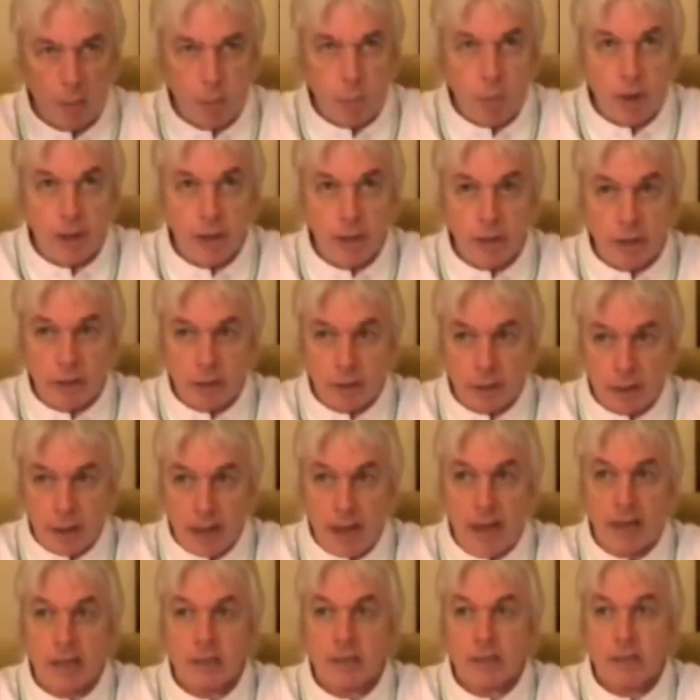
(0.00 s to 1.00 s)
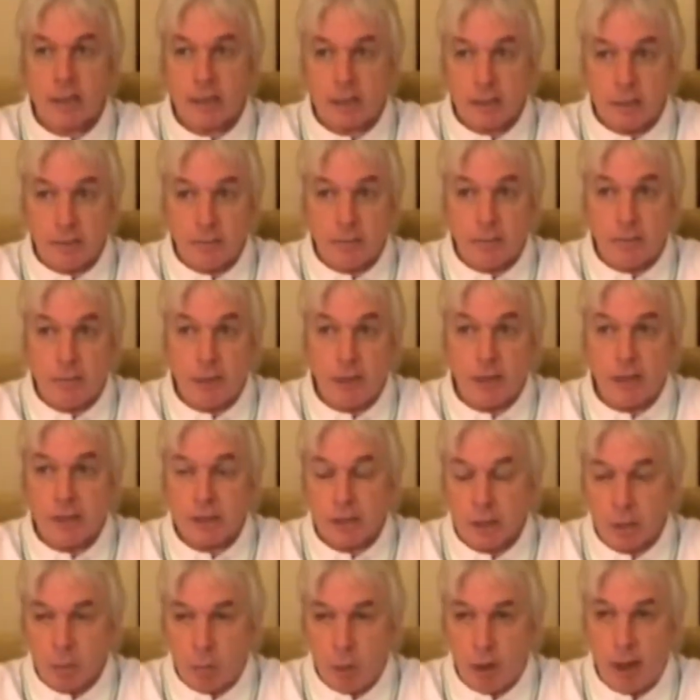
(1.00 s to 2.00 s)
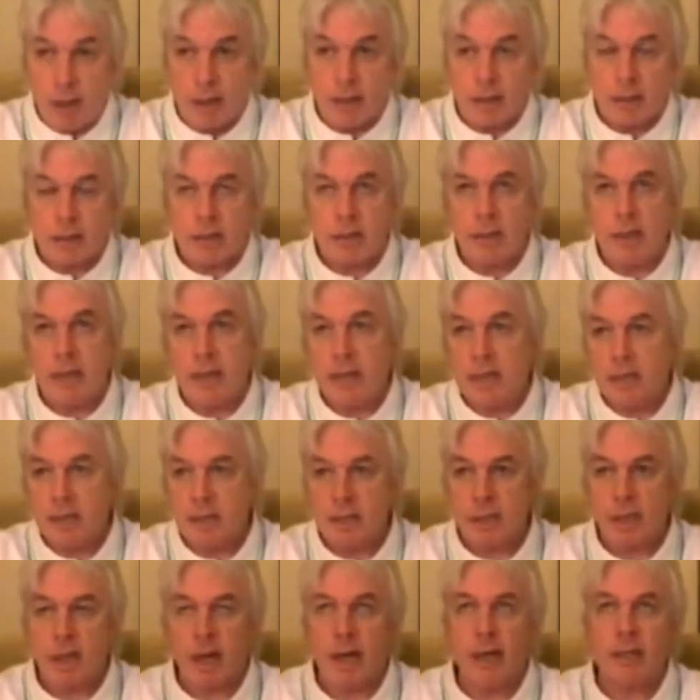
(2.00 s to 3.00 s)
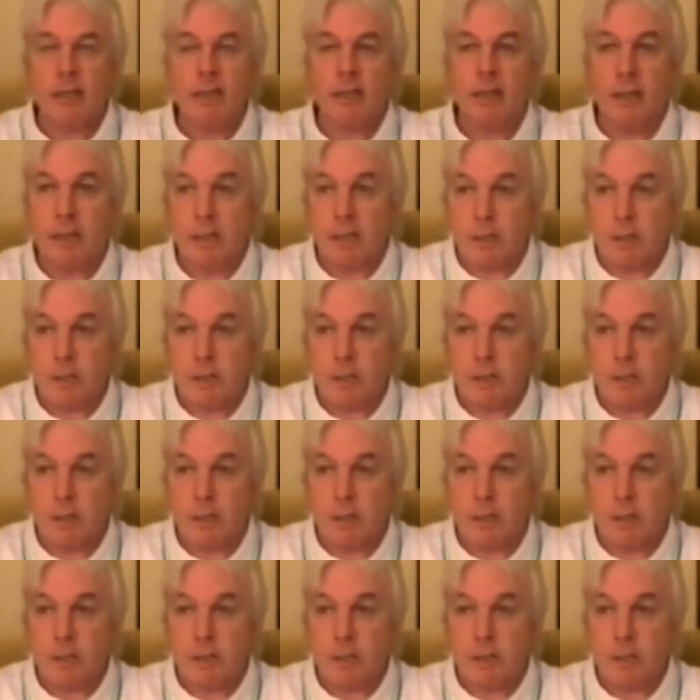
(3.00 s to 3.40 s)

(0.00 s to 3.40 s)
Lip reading: where you can access information, awareness and insight and